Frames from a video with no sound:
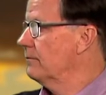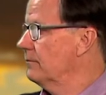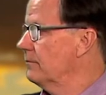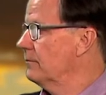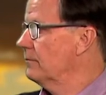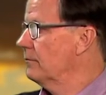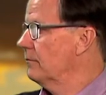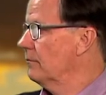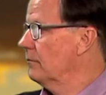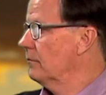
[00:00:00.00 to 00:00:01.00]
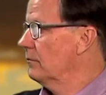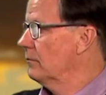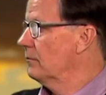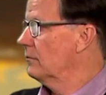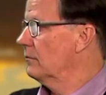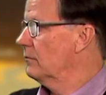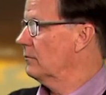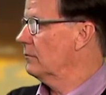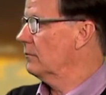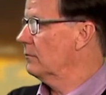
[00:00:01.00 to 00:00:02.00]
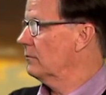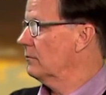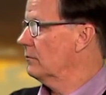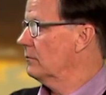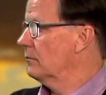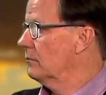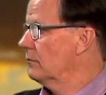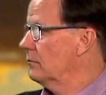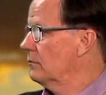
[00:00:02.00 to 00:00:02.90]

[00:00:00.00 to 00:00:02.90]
(silent)